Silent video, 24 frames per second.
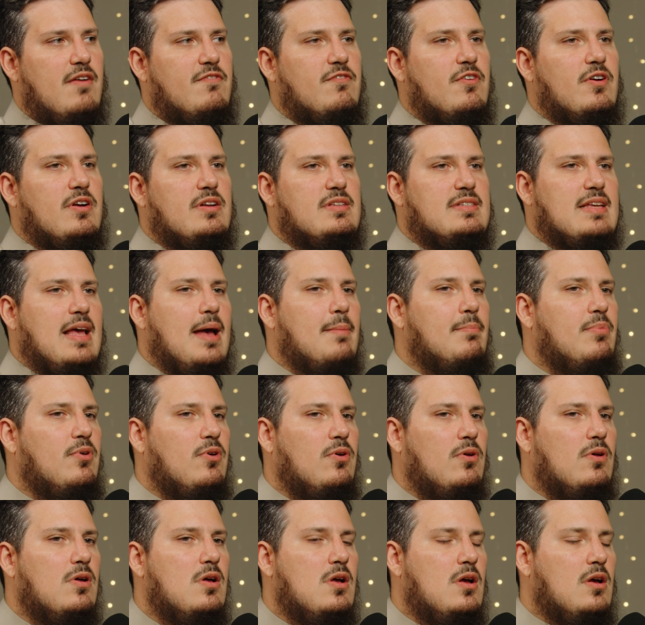for
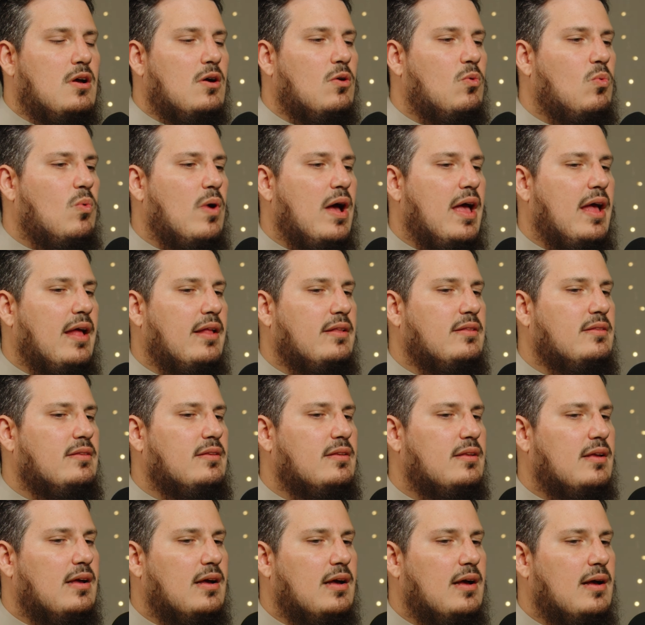example,
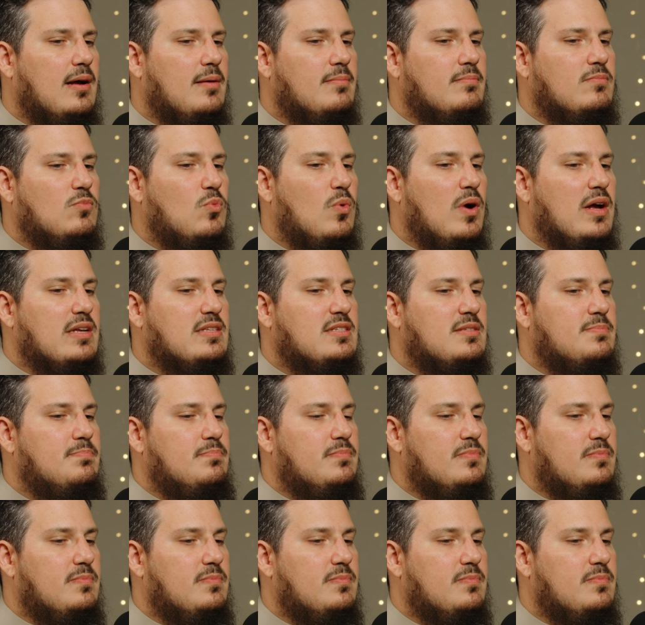when West